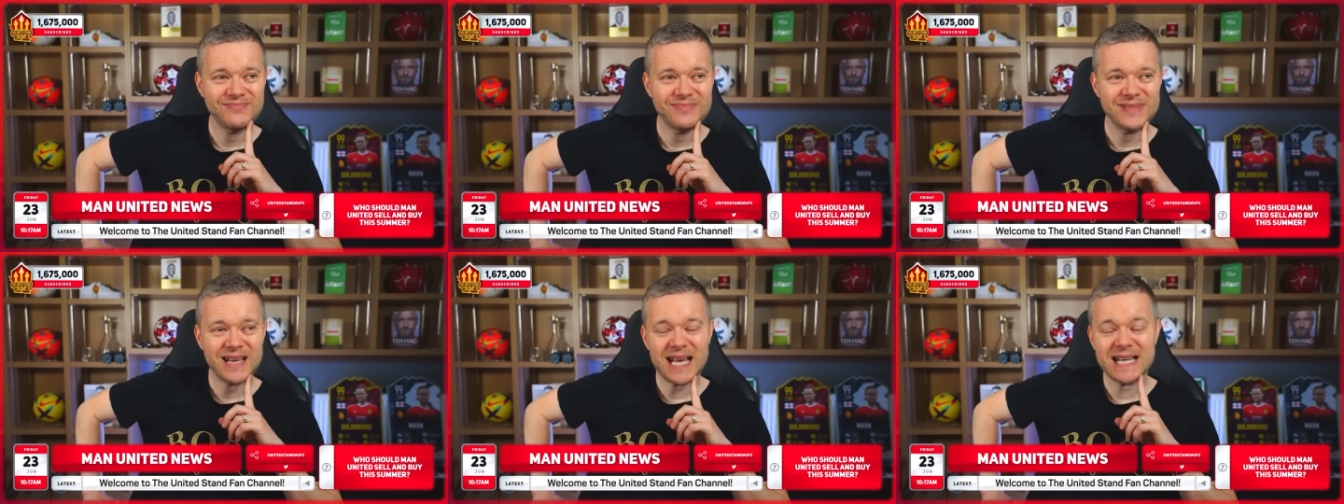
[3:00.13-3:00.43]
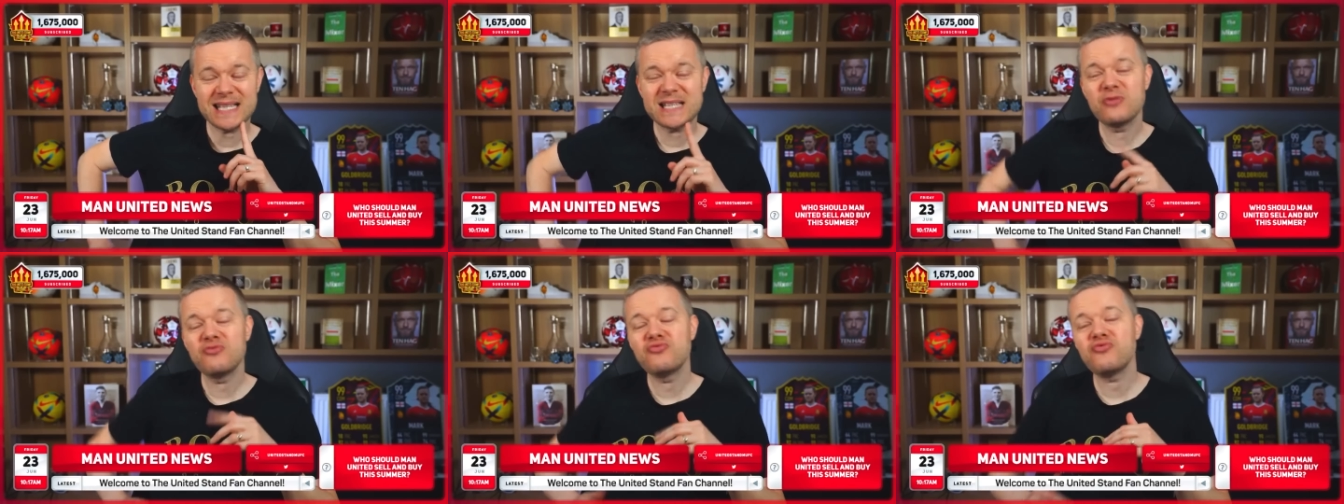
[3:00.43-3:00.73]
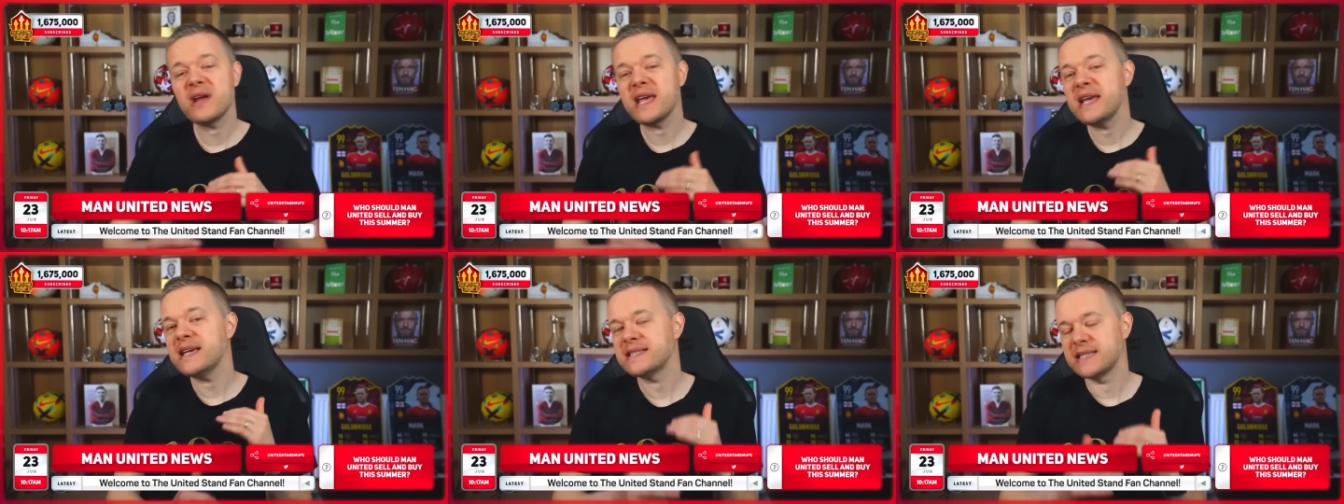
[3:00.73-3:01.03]
It's a
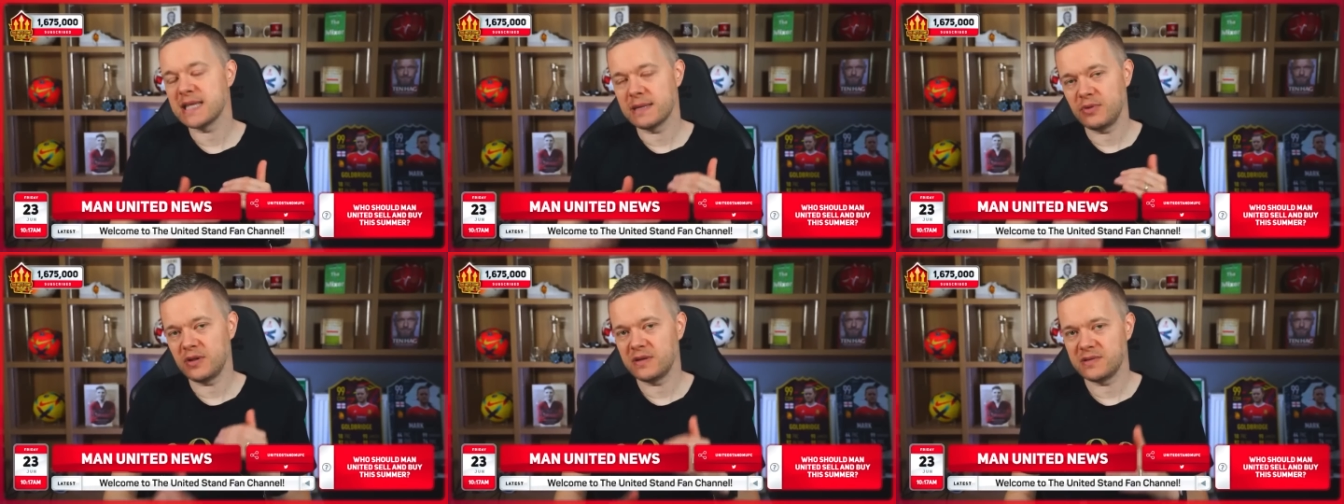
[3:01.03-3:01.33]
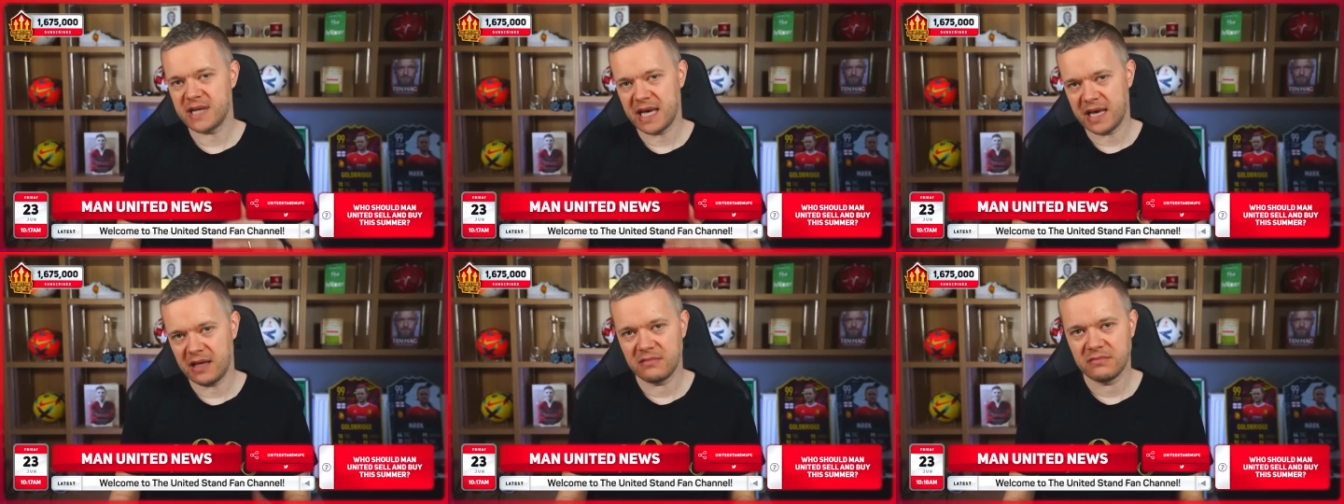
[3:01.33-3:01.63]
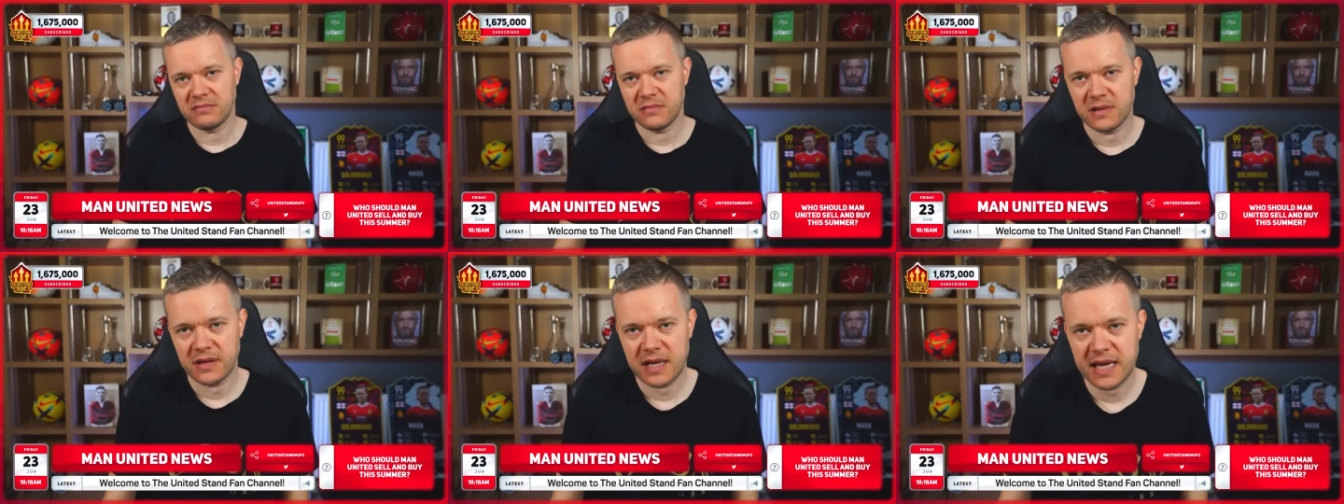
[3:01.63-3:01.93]
reasonable deal.
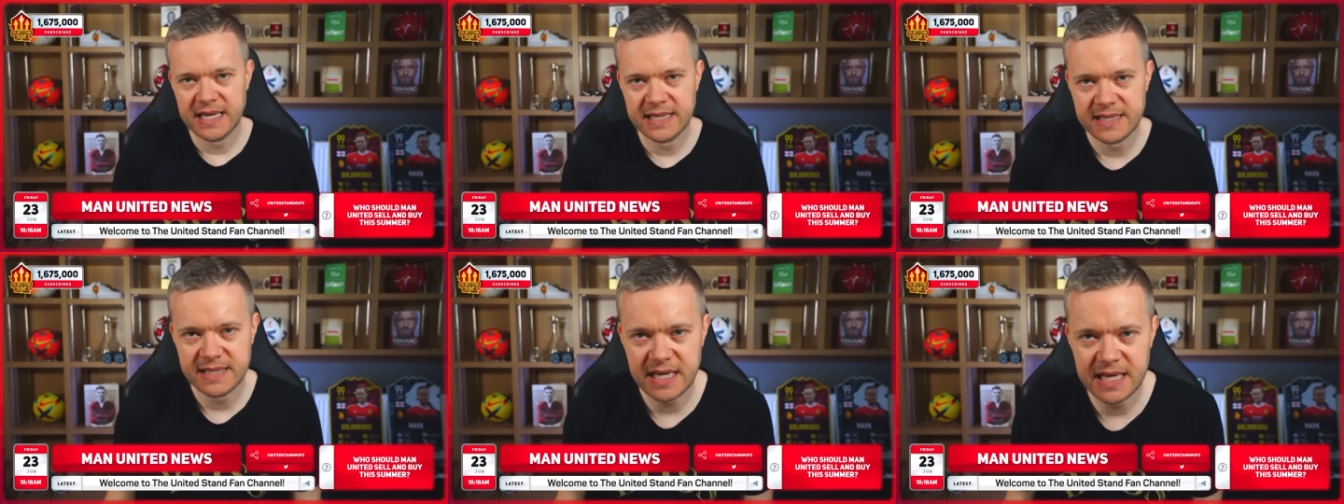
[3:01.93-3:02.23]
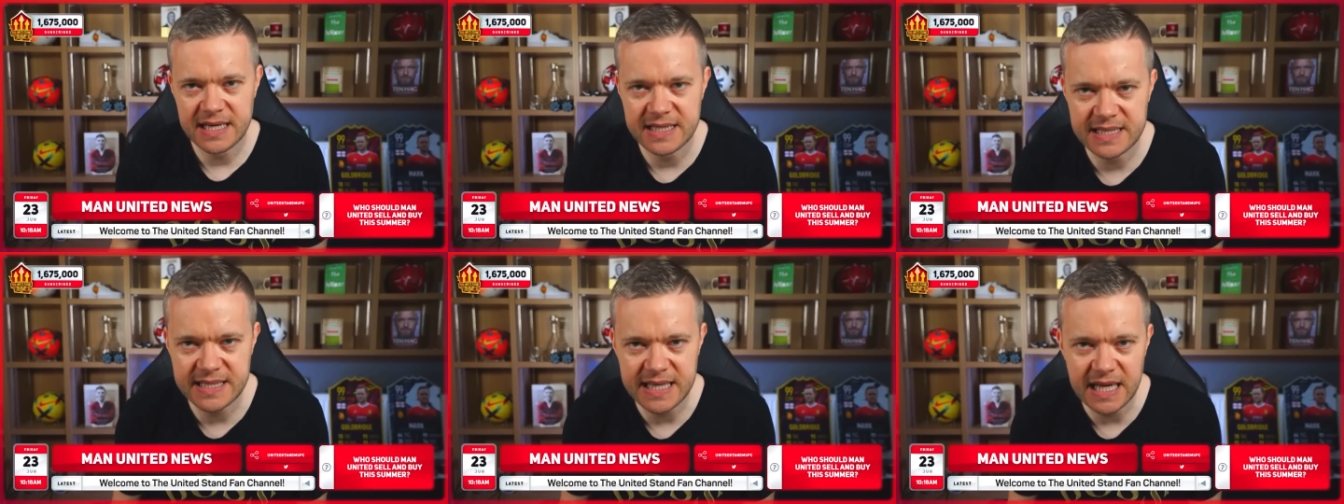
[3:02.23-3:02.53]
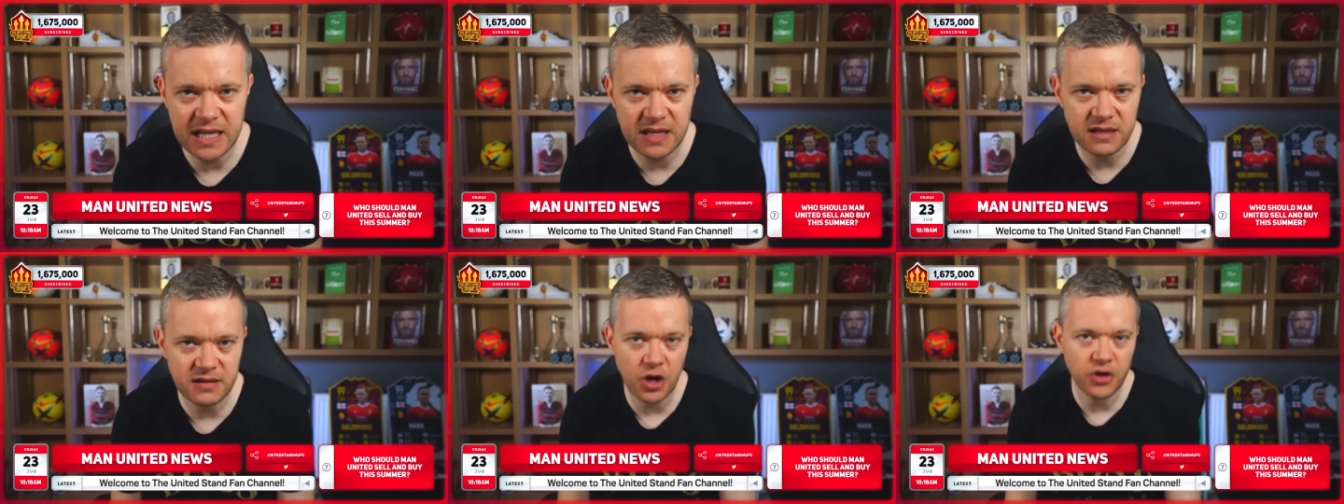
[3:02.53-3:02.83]
He's
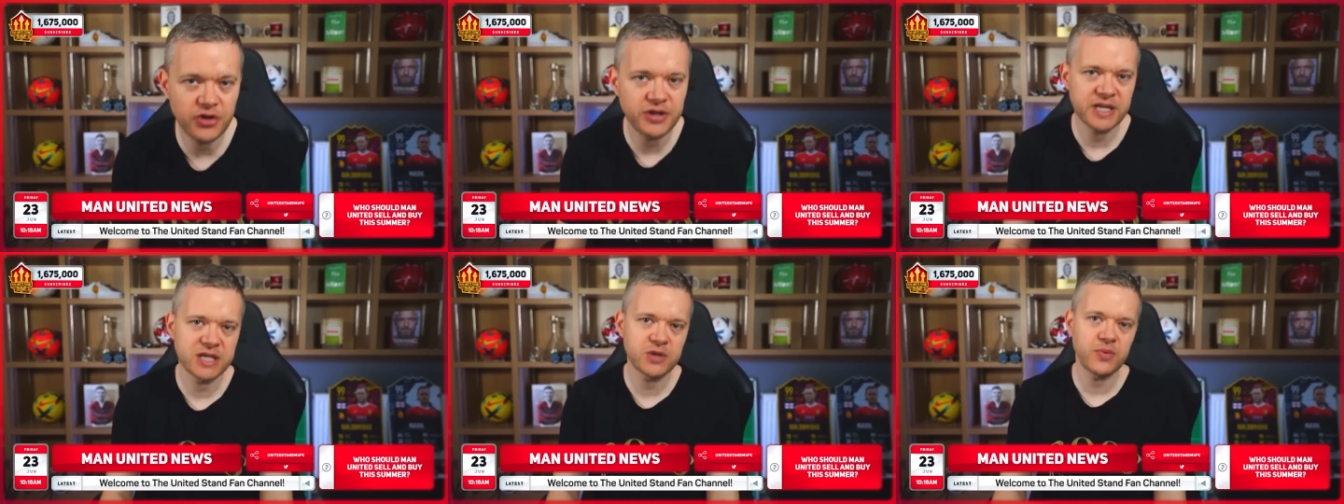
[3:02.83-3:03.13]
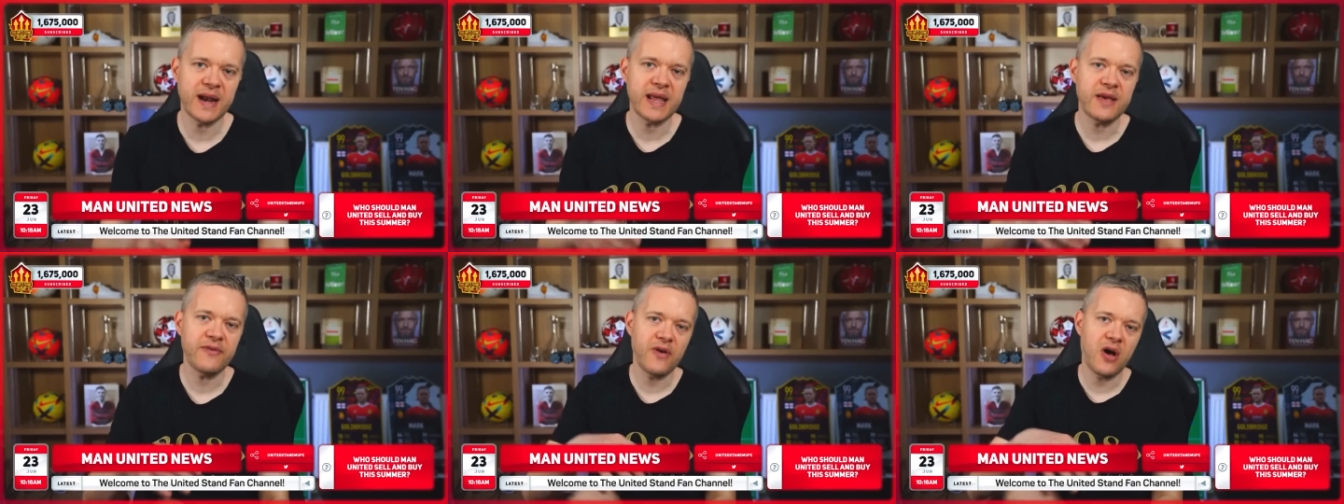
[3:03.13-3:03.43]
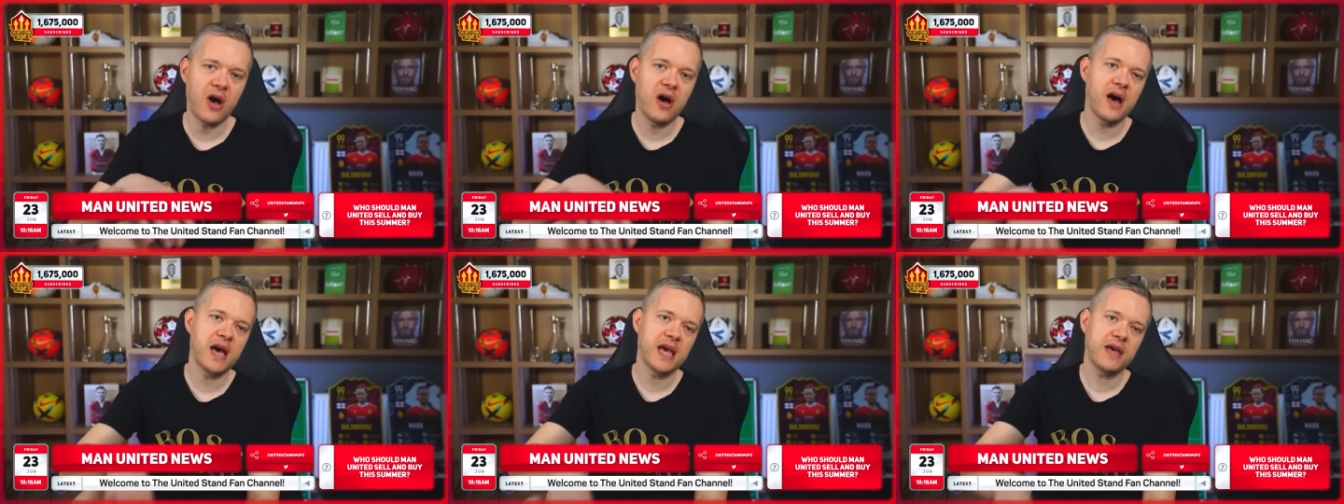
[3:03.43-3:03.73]
still under
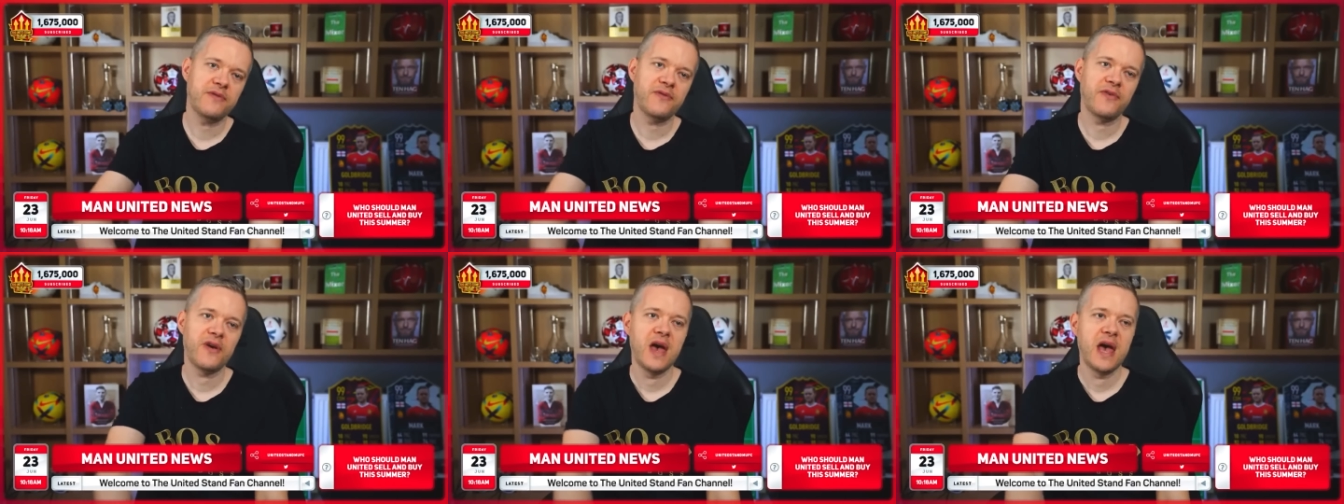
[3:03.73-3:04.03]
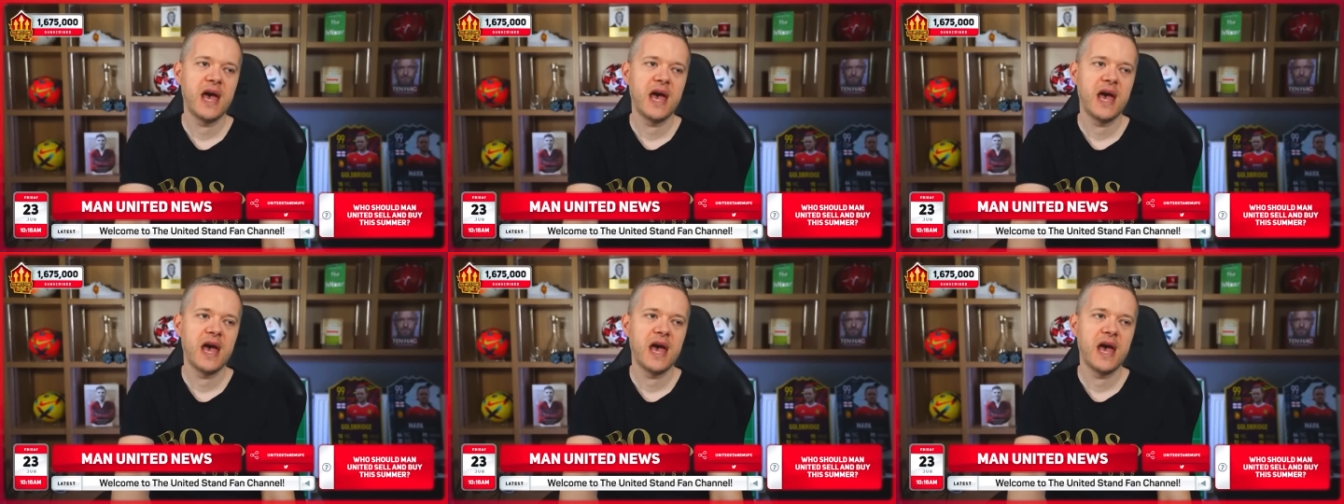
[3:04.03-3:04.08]
25.